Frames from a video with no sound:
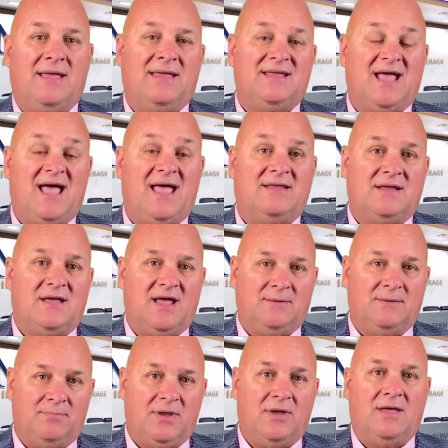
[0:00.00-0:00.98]
tax
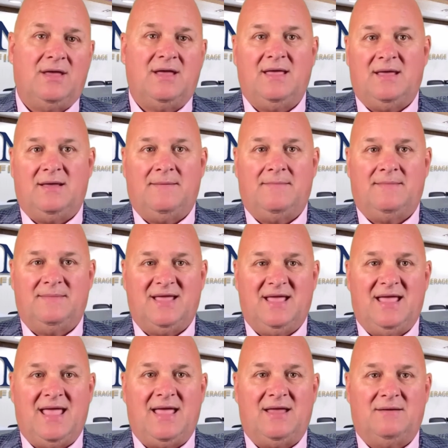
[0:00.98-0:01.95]
liability,
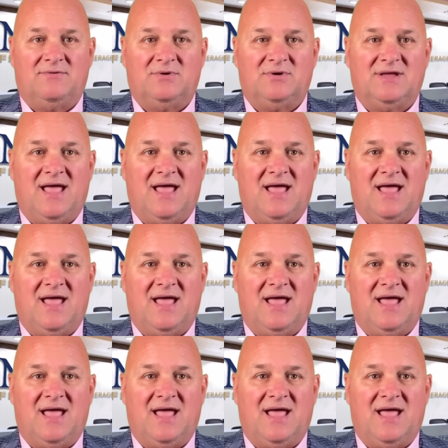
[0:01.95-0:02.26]
and that deferred